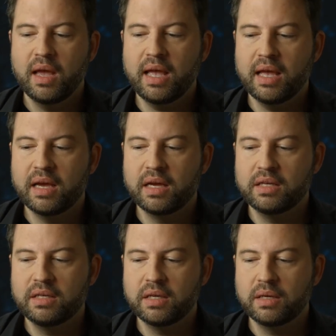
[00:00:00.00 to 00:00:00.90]

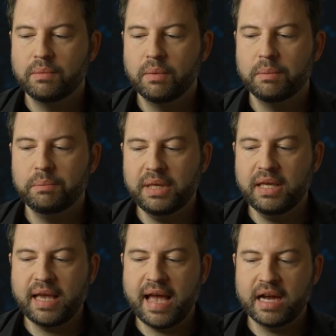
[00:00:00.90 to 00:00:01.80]
And
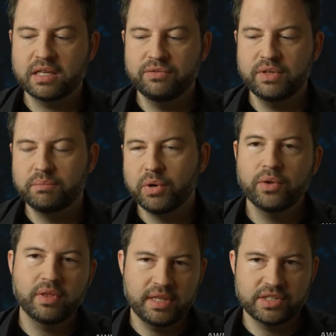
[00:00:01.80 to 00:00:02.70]
being active in
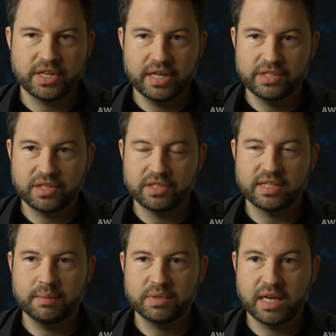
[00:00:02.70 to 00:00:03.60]
both of these areas at the
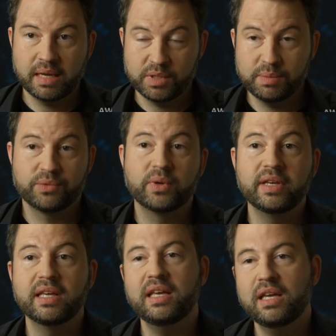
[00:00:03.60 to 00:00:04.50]
same time has been
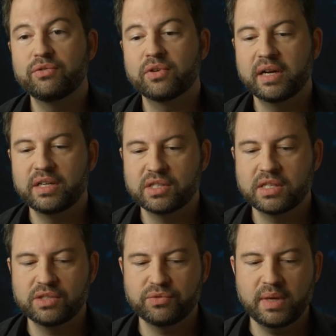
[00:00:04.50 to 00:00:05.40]
really key for us,
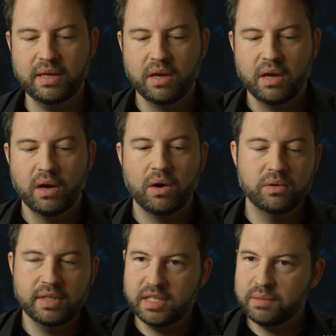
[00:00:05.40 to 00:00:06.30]
because if we
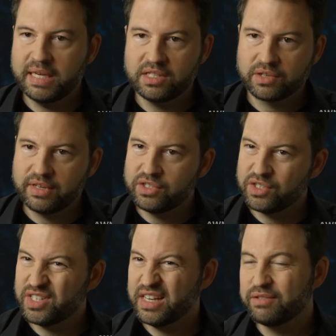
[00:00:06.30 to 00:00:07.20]
only did basic
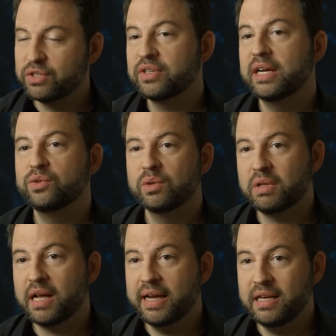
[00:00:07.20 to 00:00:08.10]
research and never tried to
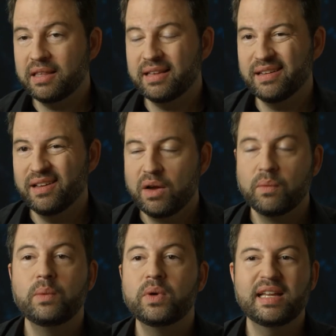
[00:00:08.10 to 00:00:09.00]
apply anything,
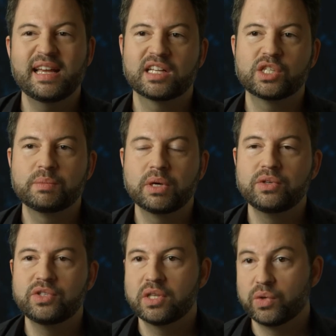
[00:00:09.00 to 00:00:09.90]
we wouldn't get
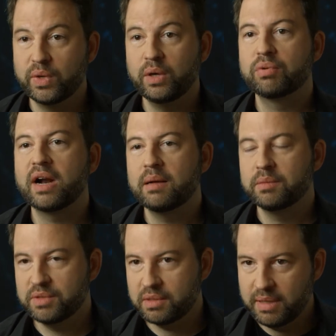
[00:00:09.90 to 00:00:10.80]
exposed to the real
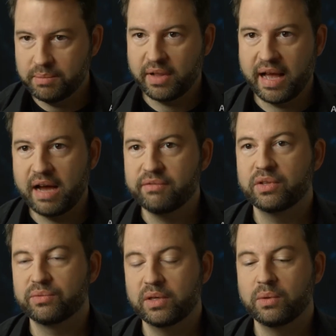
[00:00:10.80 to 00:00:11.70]
problems that people have in
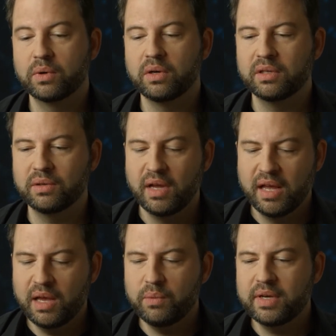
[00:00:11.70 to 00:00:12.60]
the real world, and
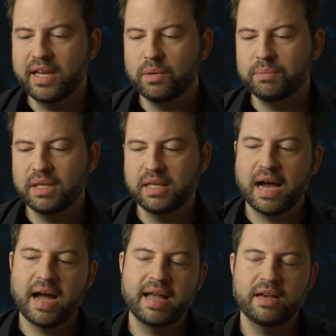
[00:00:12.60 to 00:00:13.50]
it wouldn't help
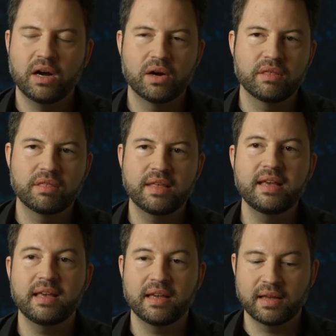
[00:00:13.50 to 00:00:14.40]
guide our
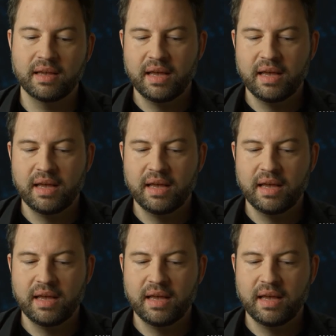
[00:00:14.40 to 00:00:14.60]
thinking